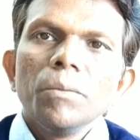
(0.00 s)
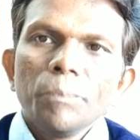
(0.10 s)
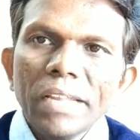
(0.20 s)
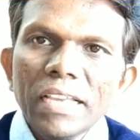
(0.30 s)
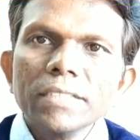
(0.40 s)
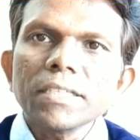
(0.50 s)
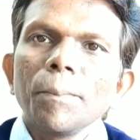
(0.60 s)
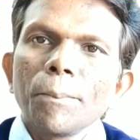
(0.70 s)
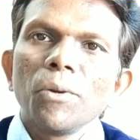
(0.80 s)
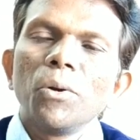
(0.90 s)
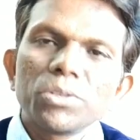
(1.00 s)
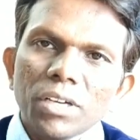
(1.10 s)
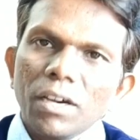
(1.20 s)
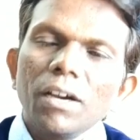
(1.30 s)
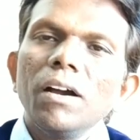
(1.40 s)
Please upload
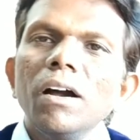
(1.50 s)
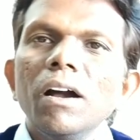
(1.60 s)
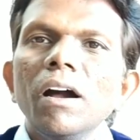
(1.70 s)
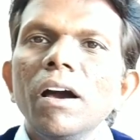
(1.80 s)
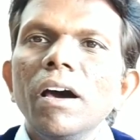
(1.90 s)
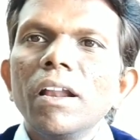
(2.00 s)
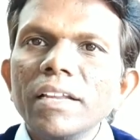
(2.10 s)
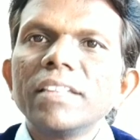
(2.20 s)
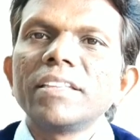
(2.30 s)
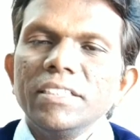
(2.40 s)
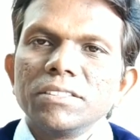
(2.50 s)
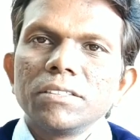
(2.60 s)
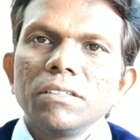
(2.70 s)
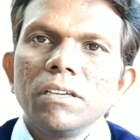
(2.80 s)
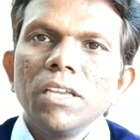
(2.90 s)
the real things.
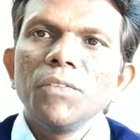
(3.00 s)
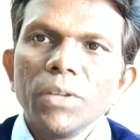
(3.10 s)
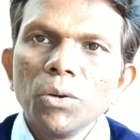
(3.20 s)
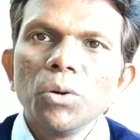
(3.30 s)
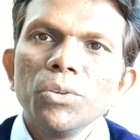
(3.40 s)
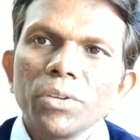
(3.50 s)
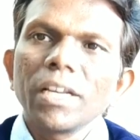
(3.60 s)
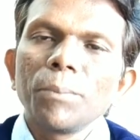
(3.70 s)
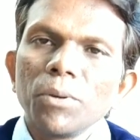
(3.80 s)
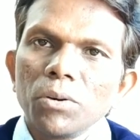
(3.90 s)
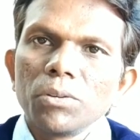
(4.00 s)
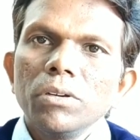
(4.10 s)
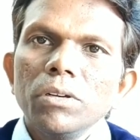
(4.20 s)
If you know, you can upload.